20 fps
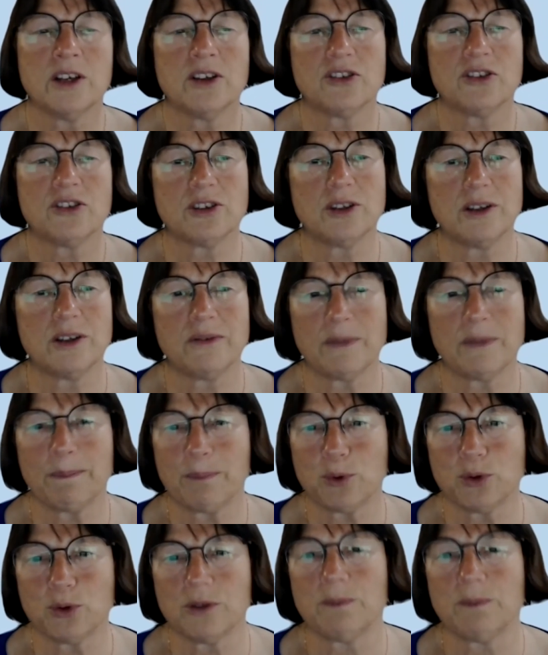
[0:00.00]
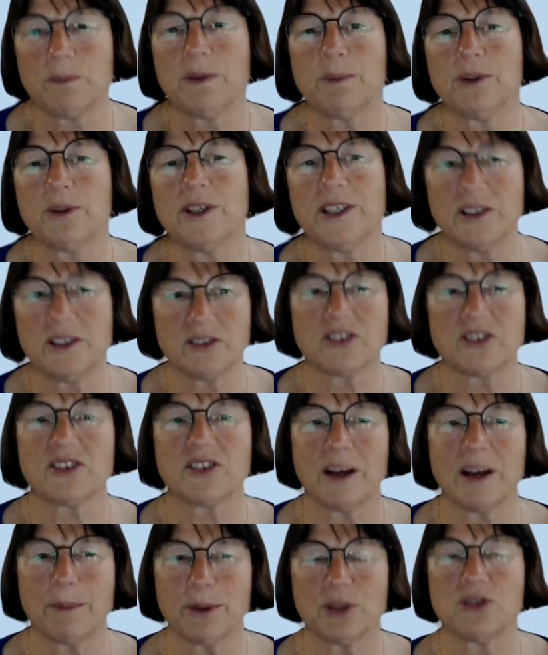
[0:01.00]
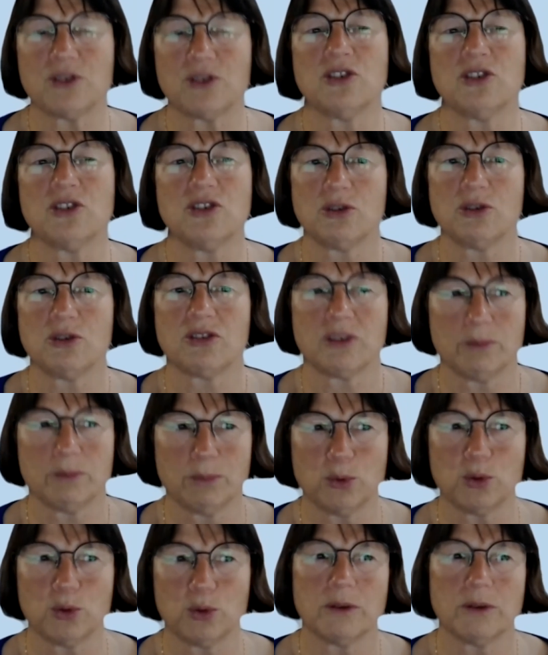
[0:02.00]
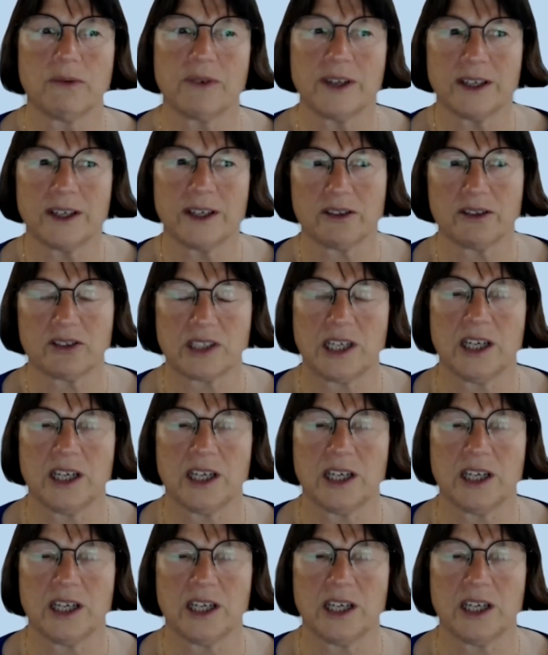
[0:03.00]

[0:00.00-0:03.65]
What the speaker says: So they've employed people in Sabah to do some more of that